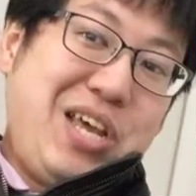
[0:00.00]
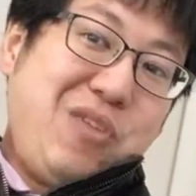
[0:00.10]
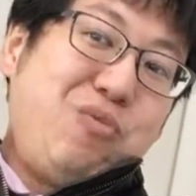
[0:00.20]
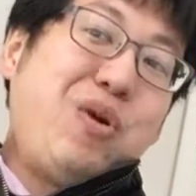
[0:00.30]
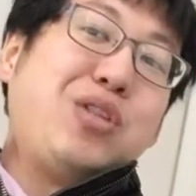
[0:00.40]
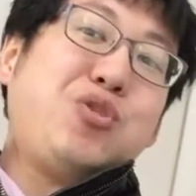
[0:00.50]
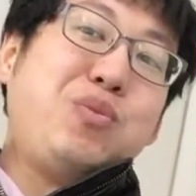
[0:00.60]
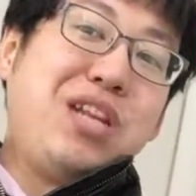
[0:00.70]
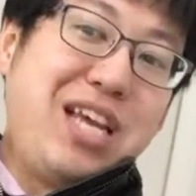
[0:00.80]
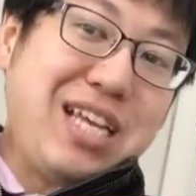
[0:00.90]
If you want to
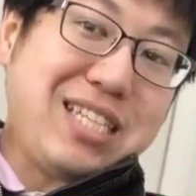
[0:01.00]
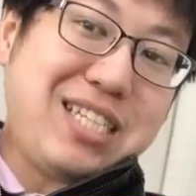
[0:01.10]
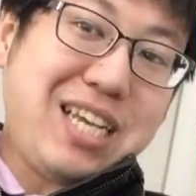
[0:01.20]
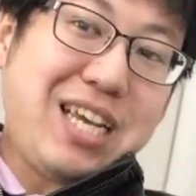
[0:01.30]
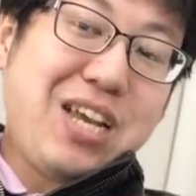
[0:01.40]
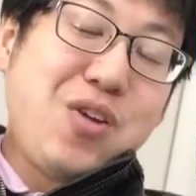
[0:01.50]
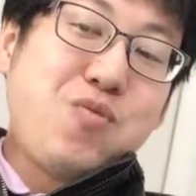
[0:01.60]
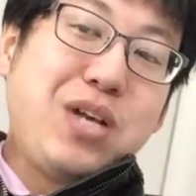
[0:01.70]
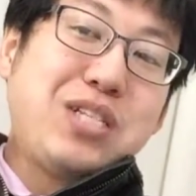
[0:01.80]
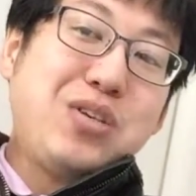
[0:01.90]
be rich,
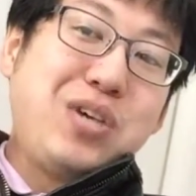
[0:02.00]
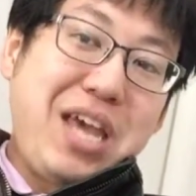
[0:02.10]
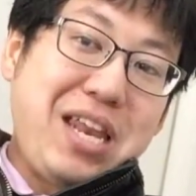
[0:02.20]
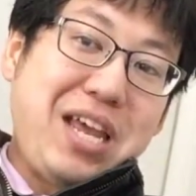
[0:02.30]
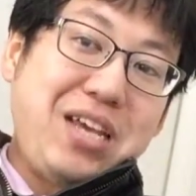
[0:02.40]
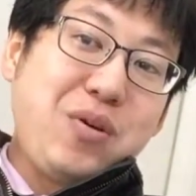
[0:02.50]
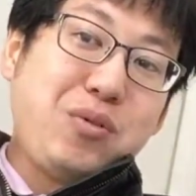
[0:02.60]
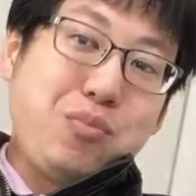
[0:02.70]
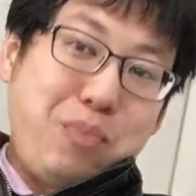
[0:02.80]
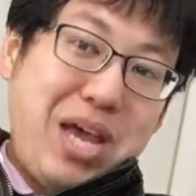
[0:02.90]
once you get it, you
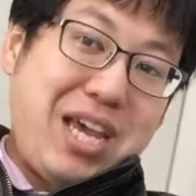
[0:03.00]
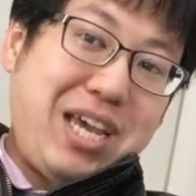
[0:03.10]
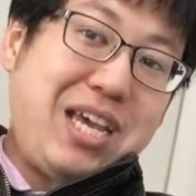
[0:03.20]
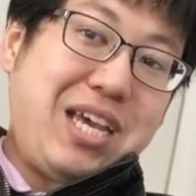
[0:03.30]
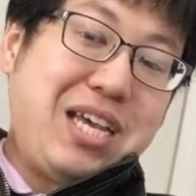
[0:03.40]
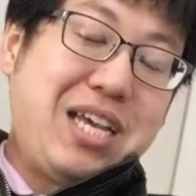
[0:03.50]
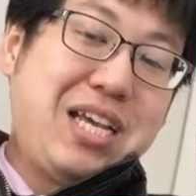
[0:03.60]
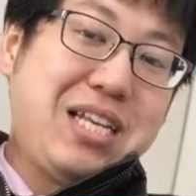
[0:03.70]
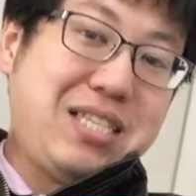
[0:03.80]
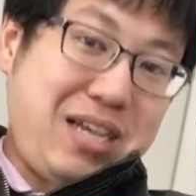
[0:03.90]
have to pay
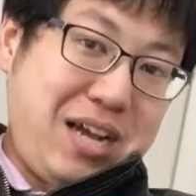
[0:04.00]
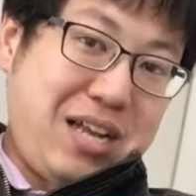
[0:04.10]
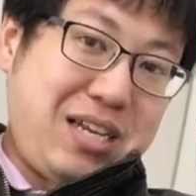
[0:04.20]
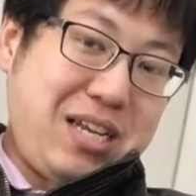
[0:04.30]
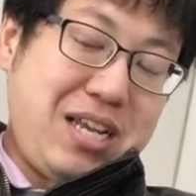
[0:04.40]
zakat.